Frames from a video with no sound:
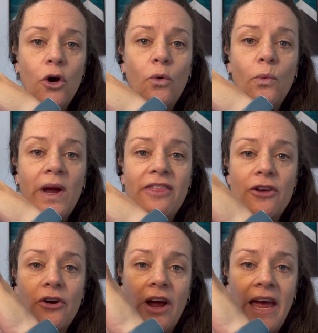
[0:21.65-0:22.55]
with
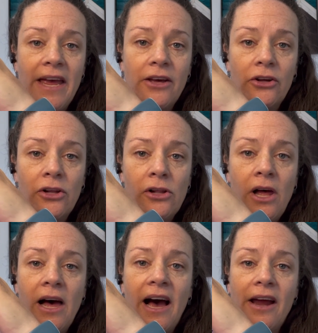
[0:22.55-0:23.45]
your ankle
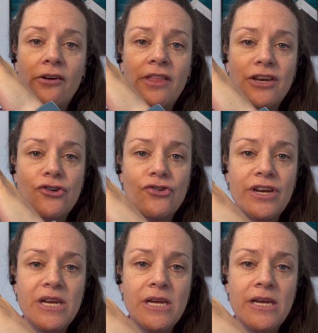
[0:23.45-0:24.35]
higher than your
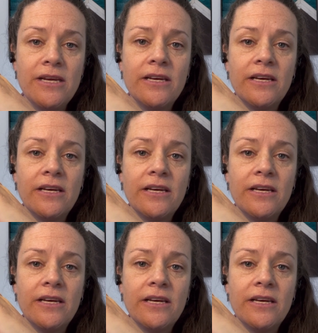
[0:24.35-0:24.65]
knee